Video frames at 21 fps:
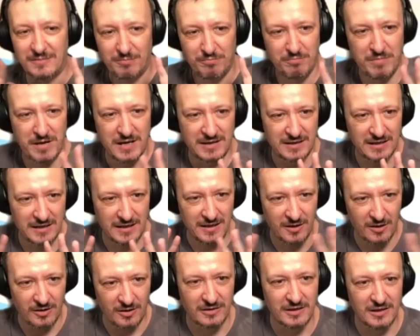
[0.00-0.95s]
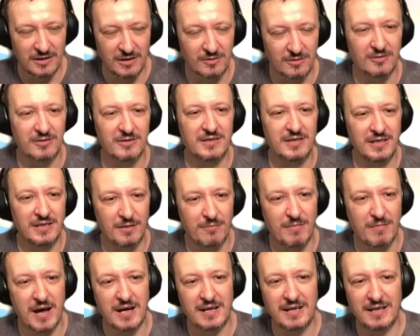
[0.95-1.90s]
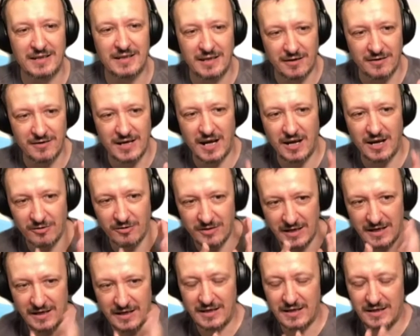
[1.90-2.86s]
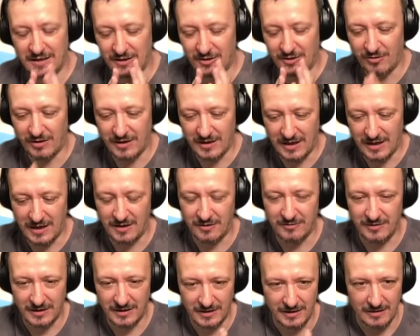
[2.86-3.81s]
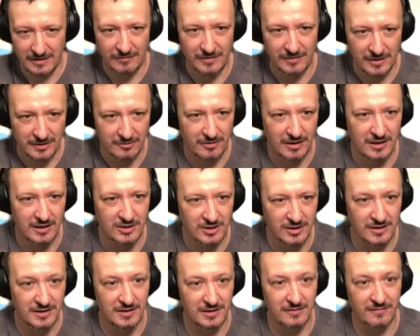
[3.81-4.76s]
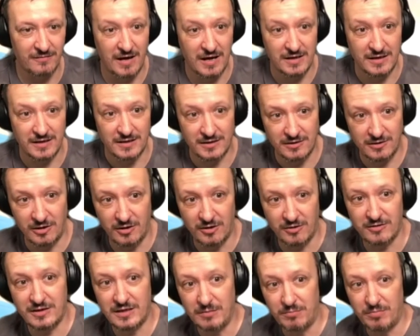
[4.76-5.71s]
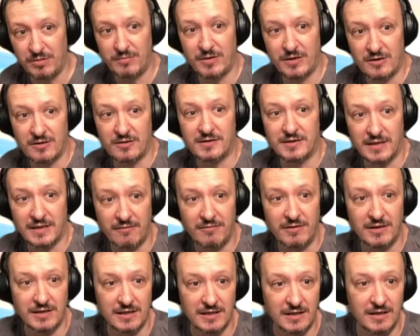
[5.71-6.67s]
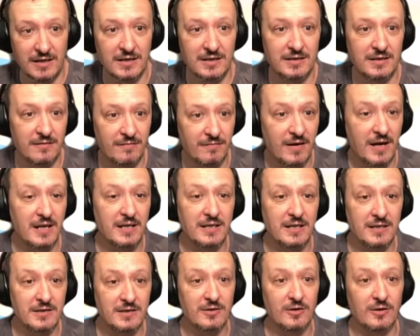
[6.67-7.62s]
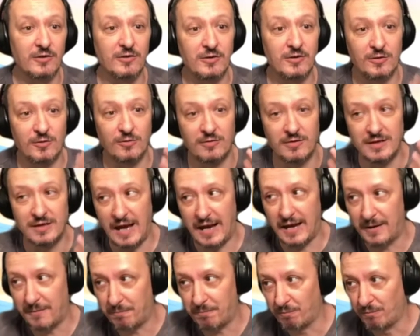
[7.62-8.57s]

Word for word: basically all the tools in the market are now taking into account that infrastructure is defined as code simply because everything is defined as code today.